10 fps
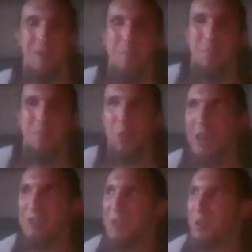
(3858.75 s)
you ask
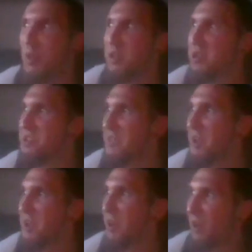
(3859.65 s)
these questions, and they're uh,